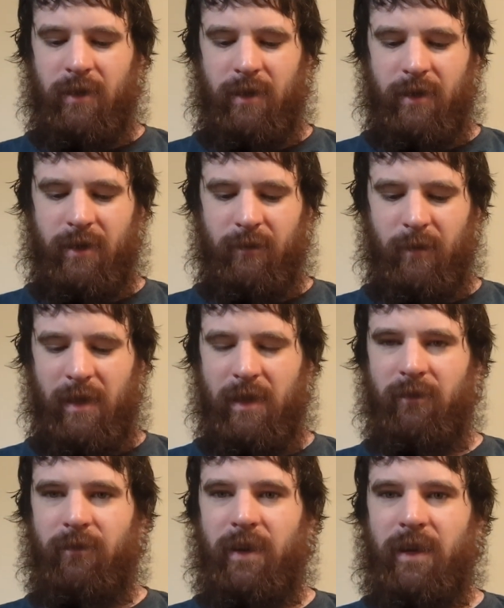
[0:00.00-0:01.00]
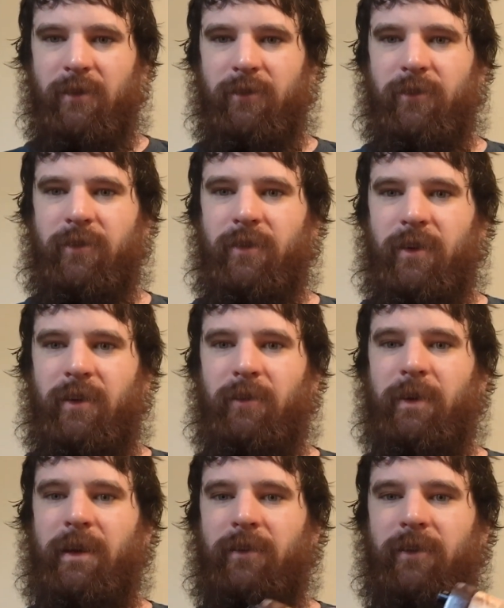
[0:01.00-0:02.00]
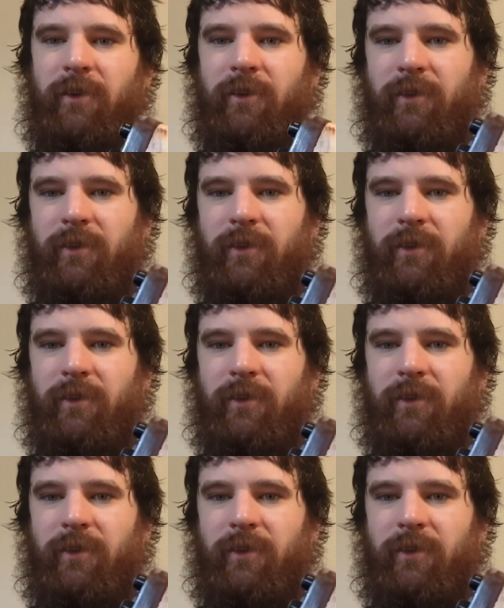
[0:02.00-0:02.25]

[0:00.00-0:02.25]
uh, making videos a little bit easier.